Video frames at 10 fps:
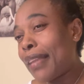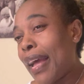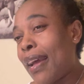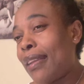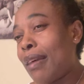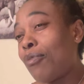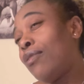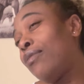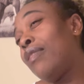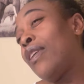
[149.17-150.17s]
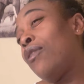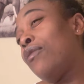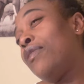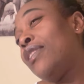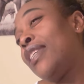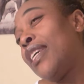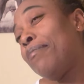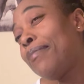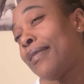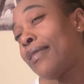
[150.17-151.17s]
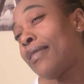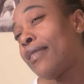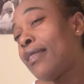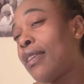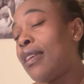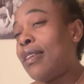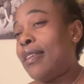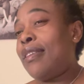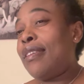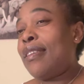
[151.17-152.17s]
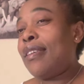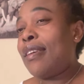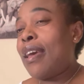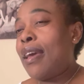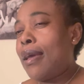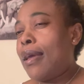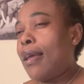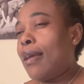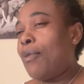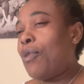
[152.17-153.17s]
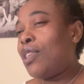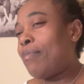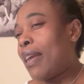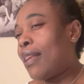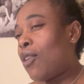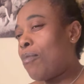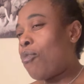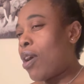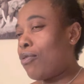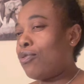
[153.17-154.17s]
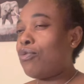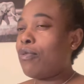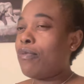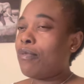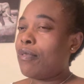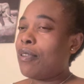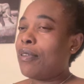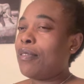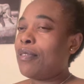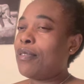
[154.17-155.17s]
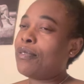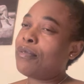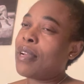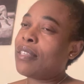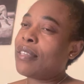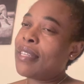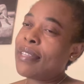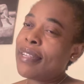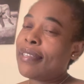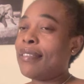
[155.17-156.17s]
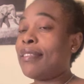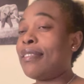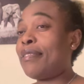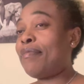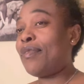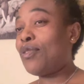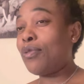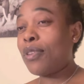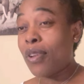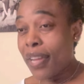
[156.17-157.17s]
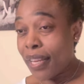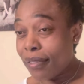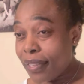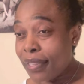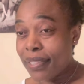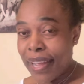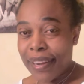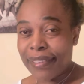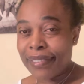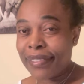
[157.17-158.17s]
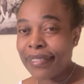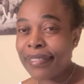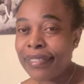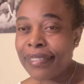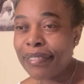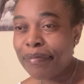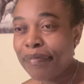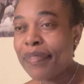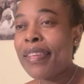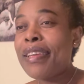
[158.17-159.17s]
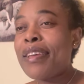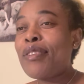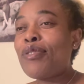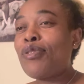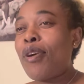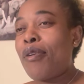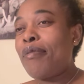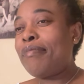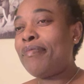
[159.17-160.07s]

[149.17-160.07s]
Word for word: and i'm going to give a lot of tips uh, which might help one or two of you know those who are interested to relocate these countries so